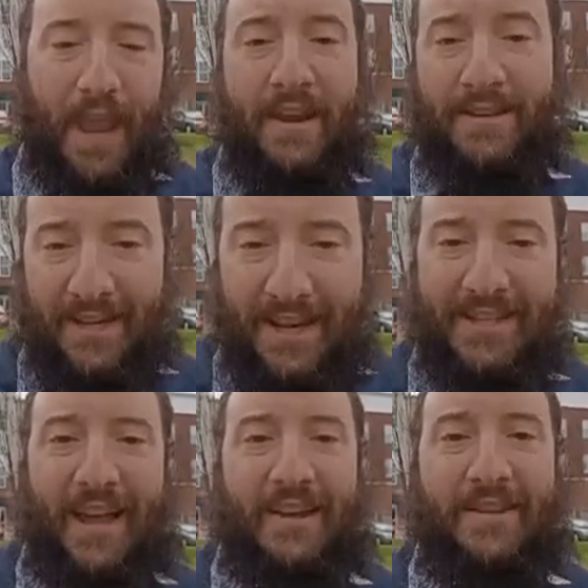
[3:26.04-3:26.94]
And in
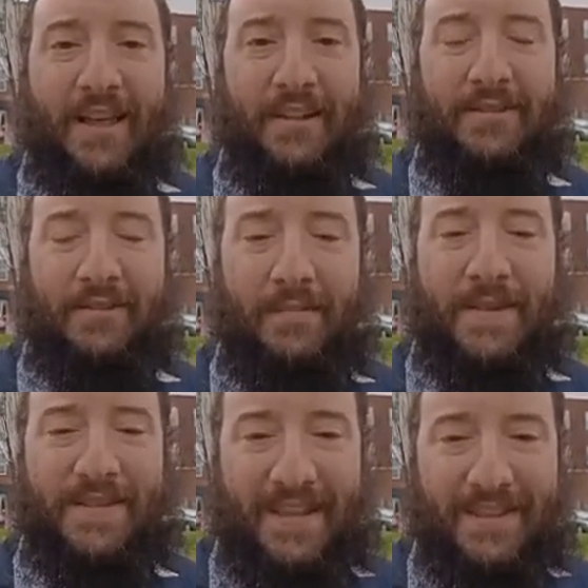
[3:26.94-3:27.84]
today's Tanya, the Alter
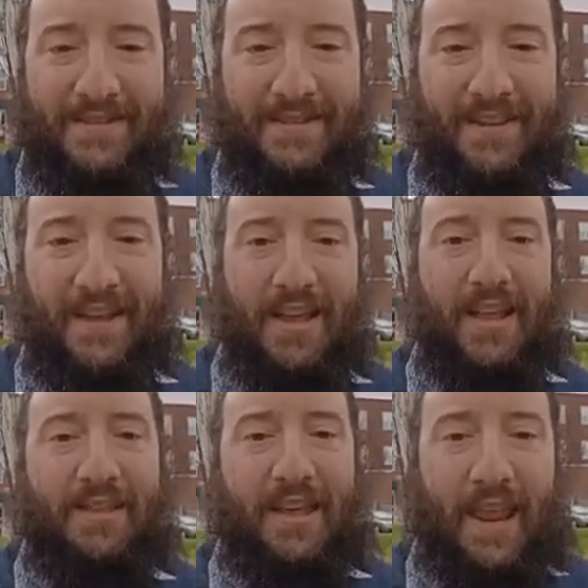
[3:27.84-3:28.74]
Rebbe says
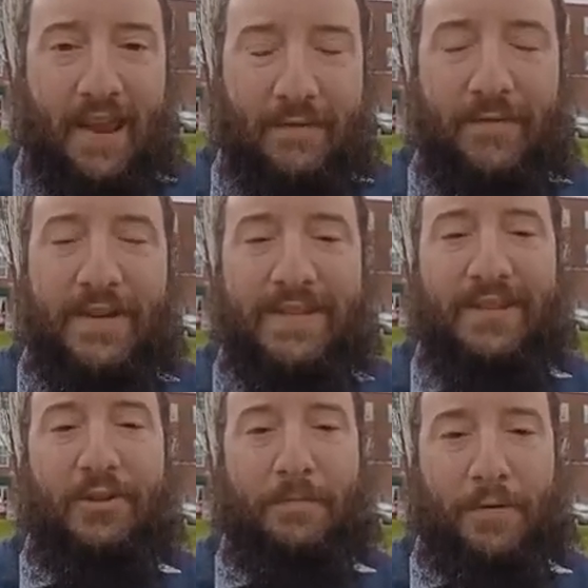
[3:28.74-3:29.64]
that every
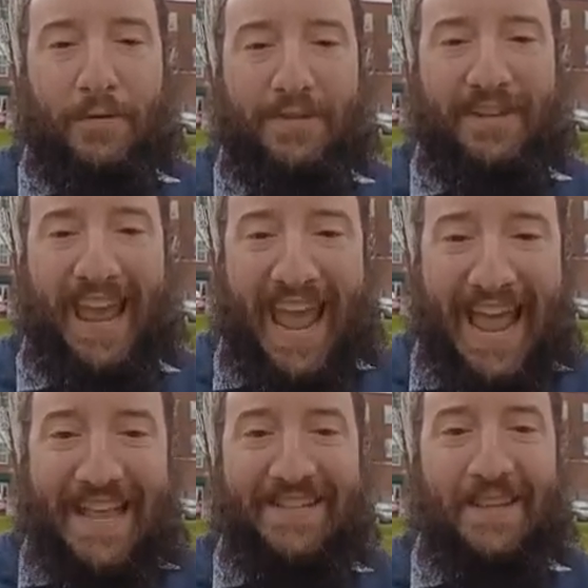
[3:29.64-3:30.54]
single person
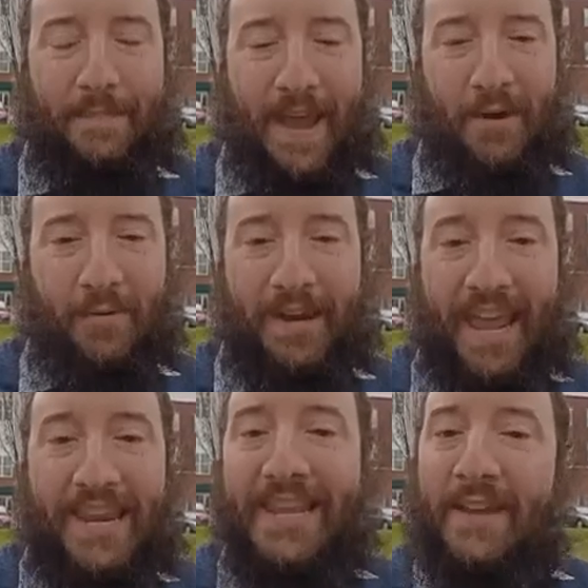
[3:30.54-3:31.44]
has the power at
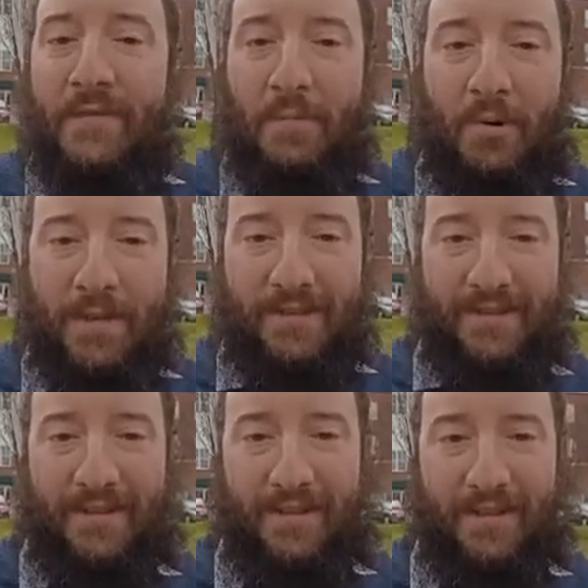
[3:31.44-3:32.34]
any given moment
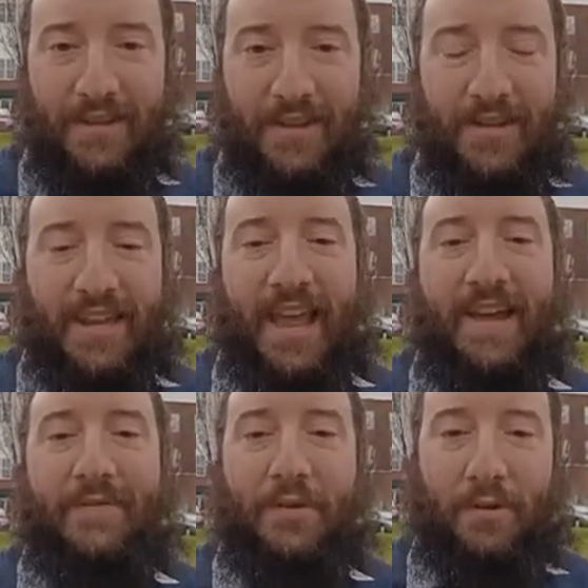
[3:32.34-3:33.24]
to
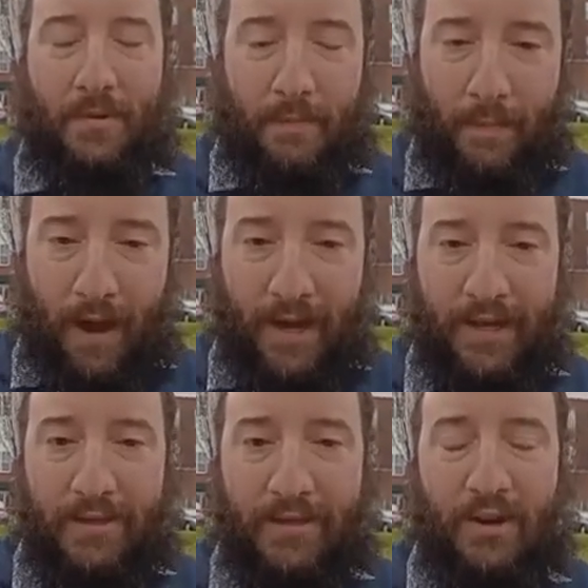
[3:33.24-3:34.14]
have their
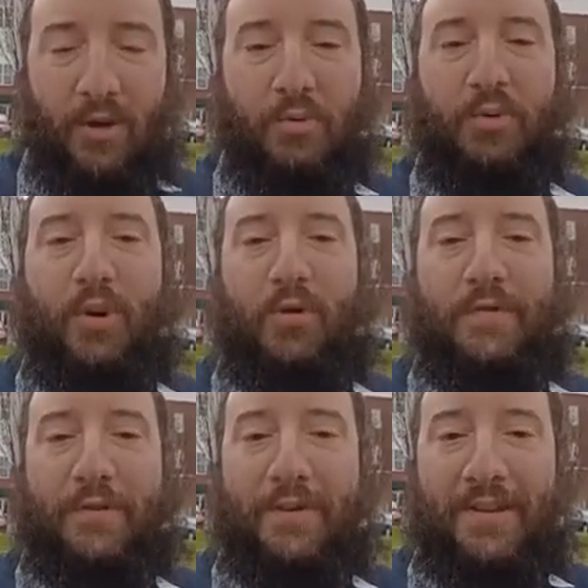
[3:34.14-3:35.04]
mind rule
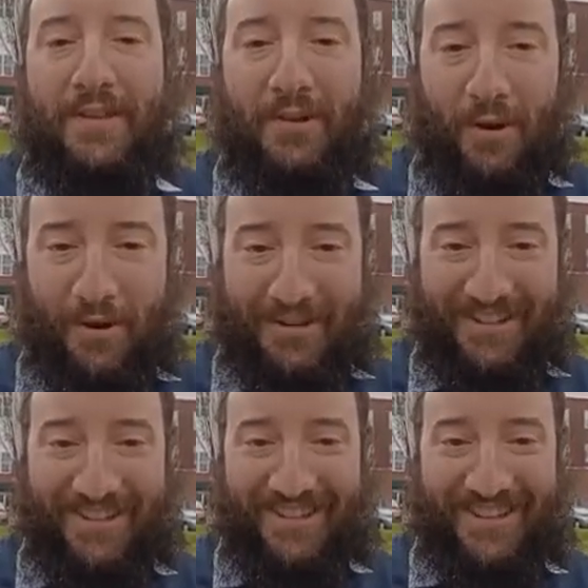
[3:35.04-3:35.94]
over their
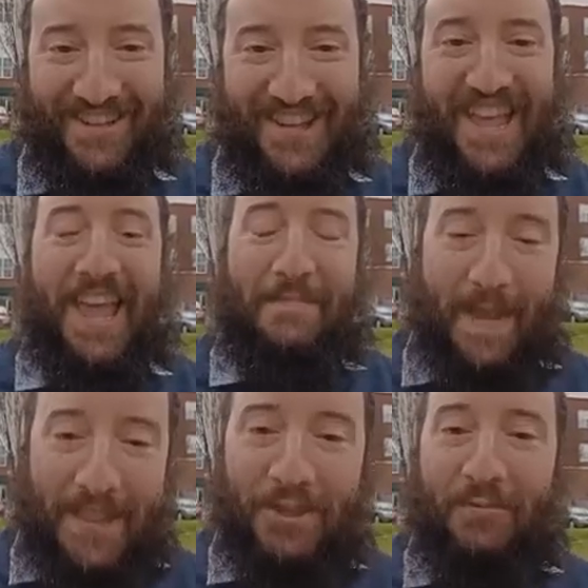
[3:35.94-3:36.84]
heart and
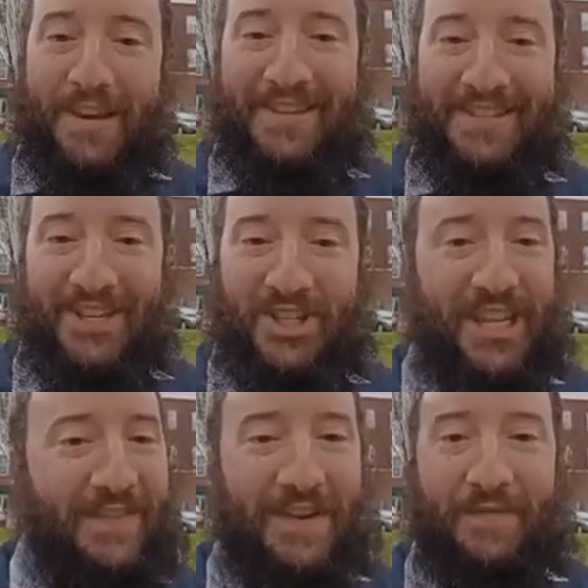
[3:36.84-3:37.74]
make the right decision
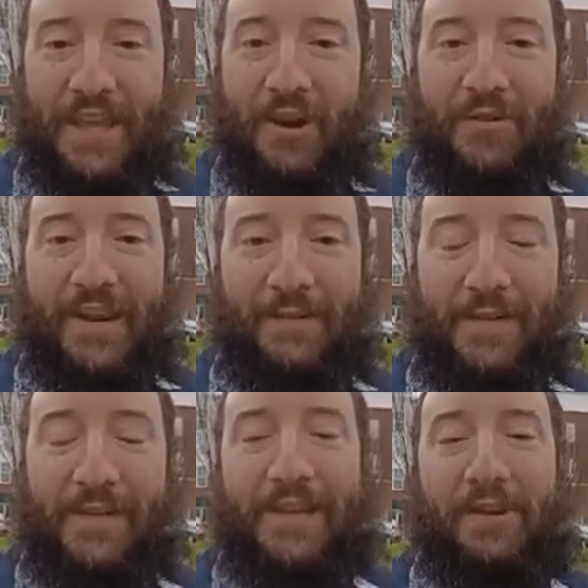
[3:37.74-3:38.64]
even if they are not
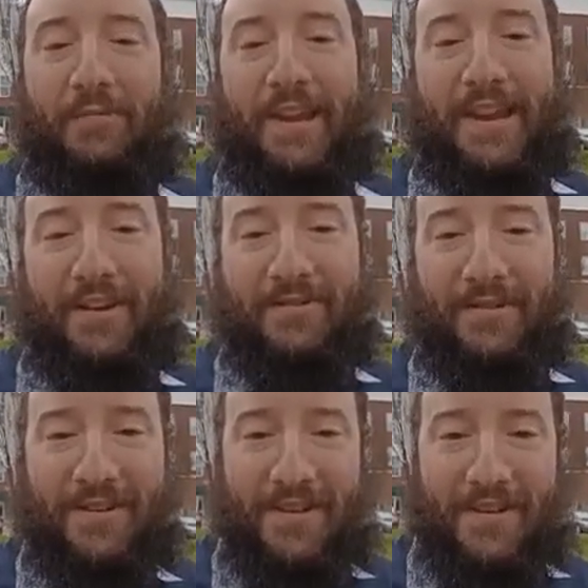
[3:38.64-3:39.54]
feeling it right now.
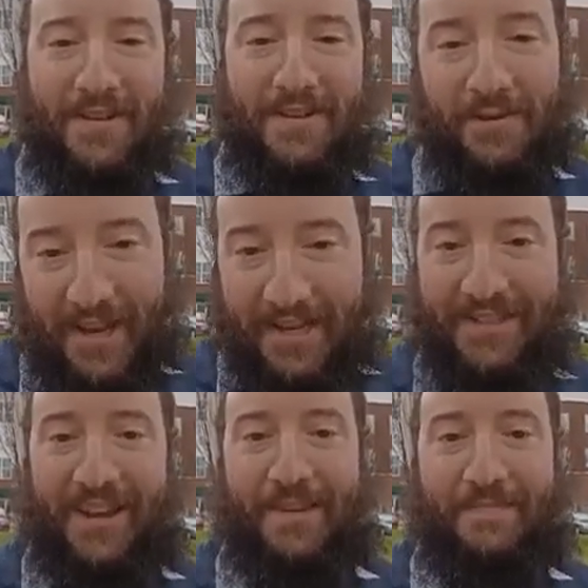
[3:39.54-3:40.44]
So next
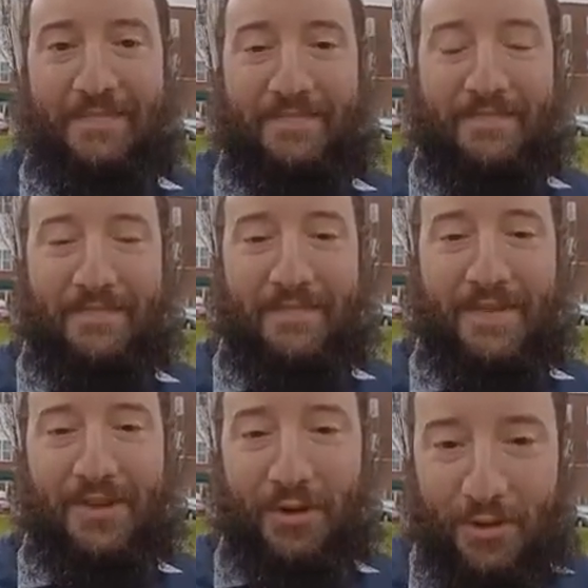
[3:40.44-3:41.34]
time
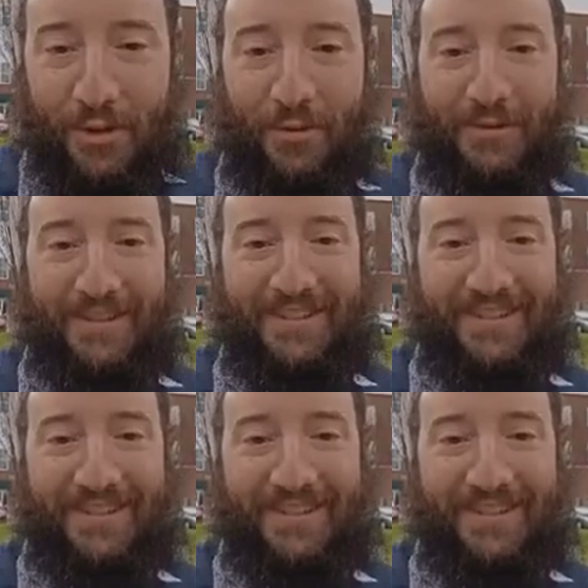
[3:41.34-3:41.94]
you're told